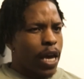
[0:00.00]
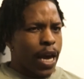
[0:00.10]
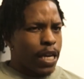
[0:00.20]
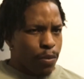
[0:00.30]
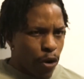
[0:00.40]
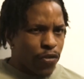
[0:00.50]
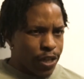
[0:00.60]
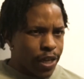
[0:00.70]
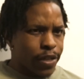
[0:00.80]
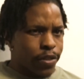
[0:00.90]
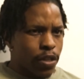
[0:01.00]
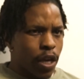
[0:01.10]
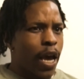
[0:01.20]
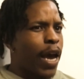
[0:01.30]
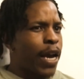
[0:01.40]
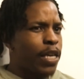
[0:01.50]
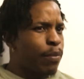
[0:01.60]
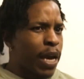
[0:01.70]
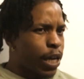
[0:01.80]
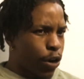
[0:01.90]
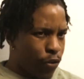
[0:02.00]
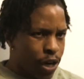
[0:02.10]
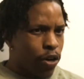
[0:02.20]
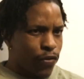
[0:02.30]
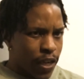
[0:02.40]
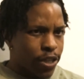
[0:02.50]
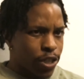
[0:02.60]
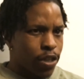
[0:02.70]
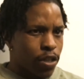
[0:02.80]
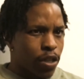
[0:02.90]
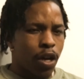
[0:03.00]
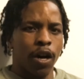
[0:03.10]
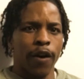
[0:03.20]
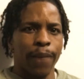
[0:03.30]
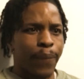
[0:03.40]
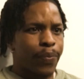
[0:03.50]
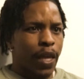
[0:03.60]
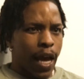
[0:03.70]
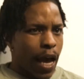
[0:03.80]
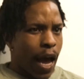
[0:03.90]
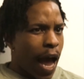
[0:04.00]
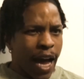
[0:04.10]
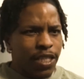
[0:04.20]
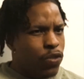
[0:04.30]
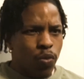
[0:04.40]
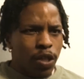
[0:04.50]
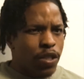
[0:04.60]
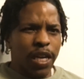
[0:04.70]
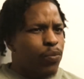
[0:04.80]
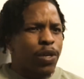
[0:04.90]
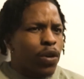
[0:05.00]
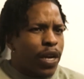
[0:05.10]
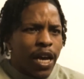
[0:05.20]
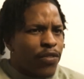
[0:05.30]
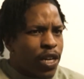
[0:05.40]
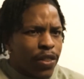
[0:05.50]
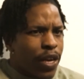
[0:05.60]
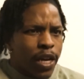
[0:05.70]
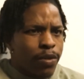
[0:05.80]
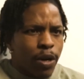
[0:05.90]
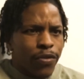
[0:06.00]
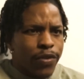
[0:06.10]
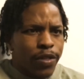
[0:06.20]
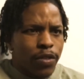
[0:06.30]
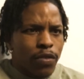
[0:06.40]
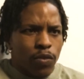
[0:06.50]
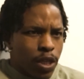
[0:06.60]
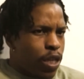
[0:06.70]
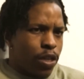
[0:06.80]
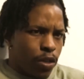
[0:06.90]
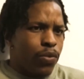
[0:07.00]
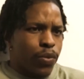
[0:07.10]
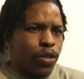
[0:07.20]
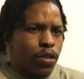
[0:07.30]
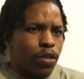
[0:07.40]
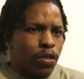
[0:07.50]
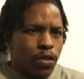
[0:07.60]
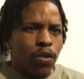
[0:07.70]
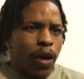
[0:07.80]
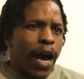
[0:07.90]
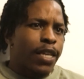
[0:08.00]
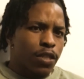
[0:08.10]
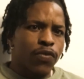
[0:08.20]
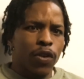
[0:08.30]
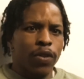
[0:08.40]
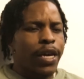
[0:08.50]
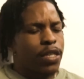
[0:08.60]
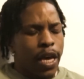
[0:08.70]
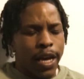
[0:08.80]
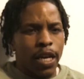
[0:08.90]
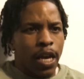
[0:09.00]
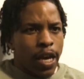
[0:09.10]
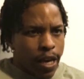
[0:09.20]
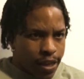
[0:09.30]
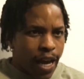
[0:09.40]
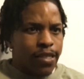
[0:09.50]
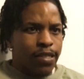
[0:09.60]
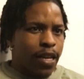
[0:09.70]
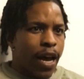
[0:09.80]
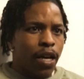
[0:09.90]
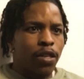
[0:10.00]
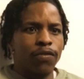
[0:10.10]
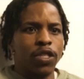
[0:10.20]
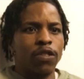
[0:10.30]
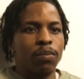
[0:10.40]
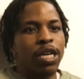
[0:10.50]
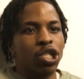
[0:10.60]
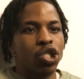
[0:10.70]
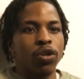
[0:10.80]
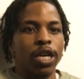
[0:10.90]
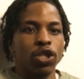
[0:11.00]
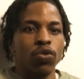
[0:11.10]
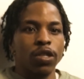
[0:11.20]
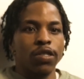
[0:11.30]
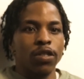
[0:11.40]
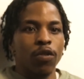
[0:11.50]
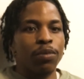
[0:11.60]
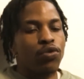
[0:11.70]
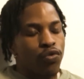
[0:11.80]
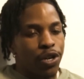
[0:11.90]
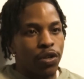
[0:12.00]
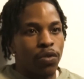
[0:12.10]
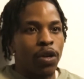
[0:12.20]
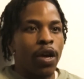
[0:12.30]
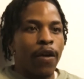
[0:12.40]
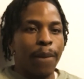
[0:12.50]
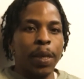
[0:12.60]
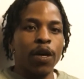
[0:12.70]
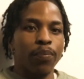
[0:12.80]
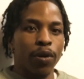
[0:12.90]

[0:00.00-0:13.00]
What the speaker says: Eddie Murphy did it. And he made a career off that shit. I just really we don't have another Eddie Murphy. We need a new one. So I just felt like that style of just making sure that you can still be real, be a